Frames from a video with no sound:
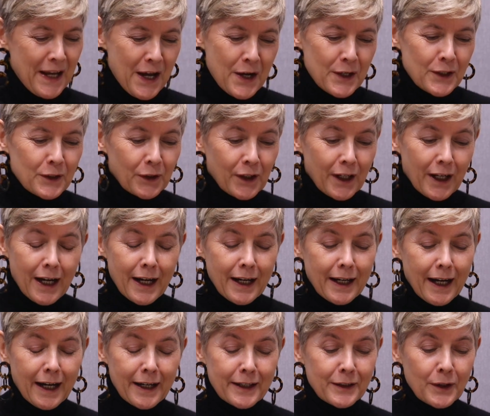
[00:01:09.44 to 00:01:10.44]
Look,
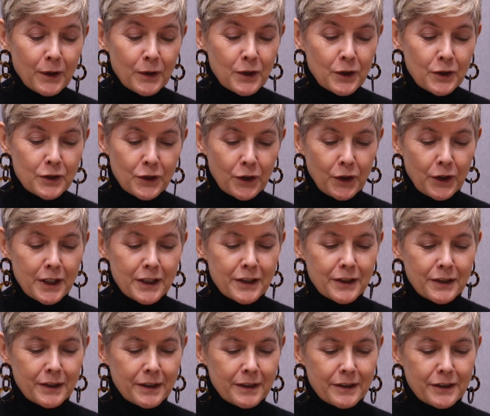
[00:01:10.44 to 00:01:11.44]
I know your journey
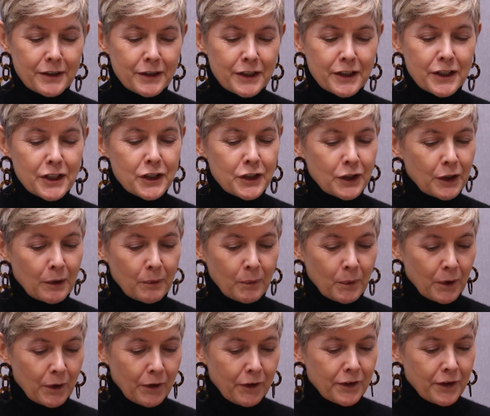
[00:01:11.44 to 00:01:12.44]
to the digital
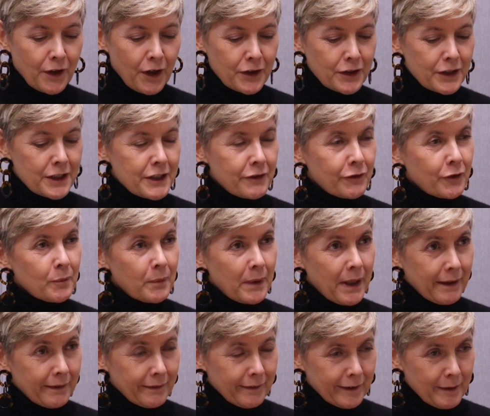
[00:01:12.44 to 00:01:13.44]
world started at different
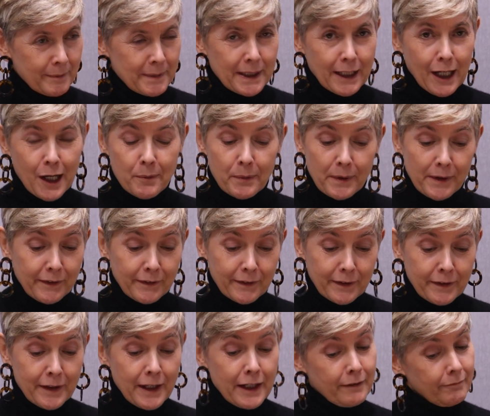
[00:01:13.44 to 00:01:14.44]
places. I mean, libraries
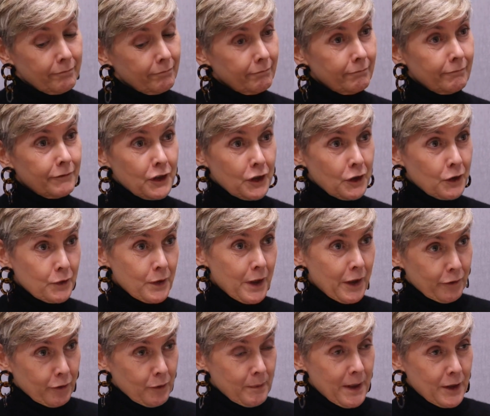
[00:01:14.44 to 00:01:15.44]
and then digital
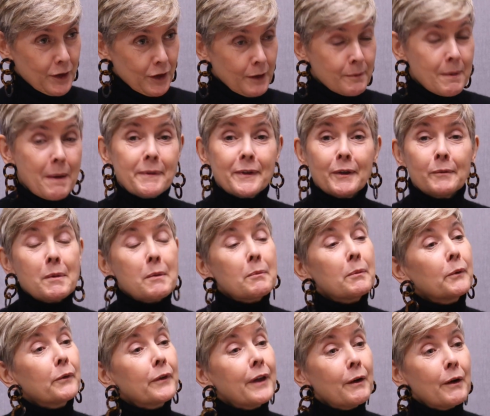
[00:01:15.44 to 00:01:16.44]
transformation. And maybe some
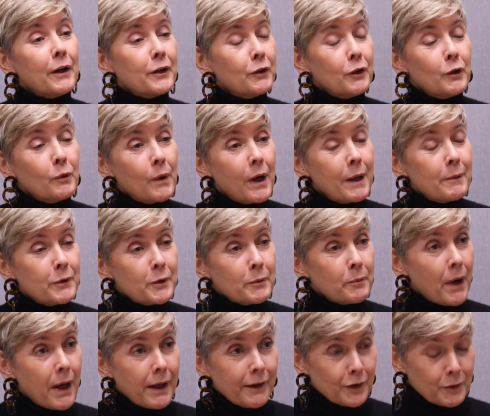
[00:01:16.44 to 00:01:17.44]
people say, I don't know why I'm
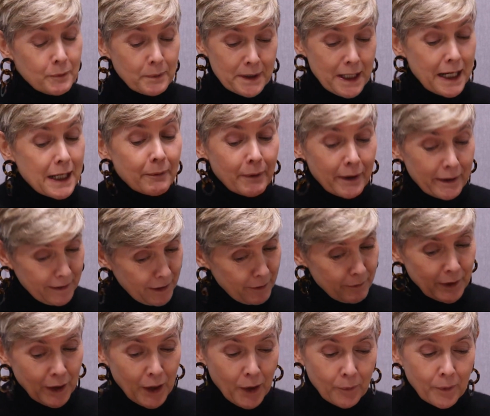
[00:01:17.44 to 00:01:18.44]
surprised. But anyway, there
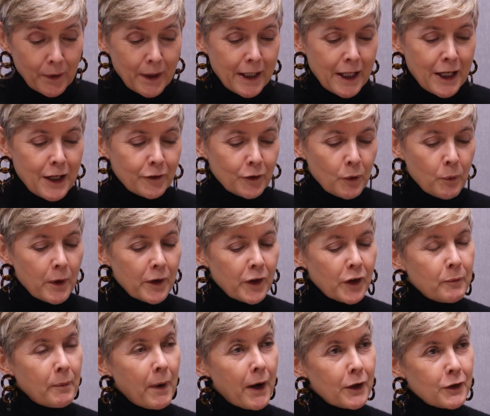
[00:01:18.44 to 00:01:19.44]
we go. So what
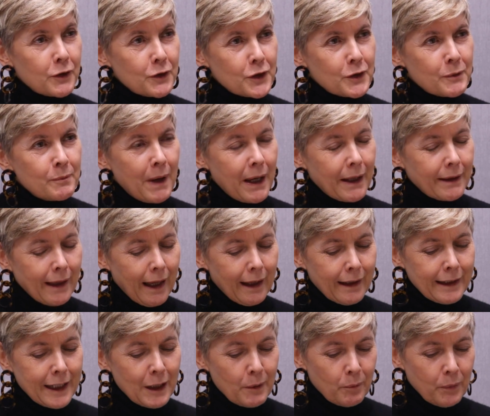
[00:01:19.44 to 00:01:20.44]
inspired you to make that
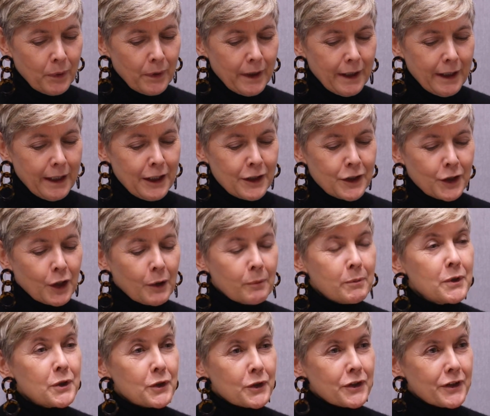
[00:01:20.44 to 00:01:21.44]
leap into
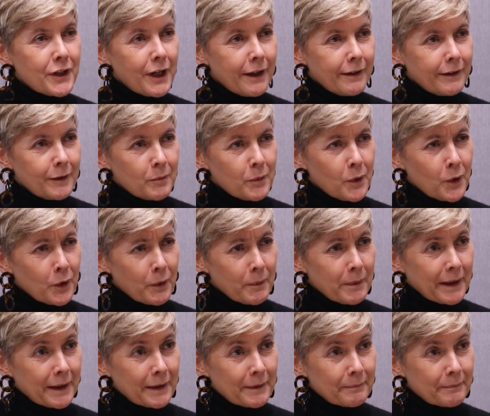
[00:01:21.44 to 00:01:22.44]
computer science and programming?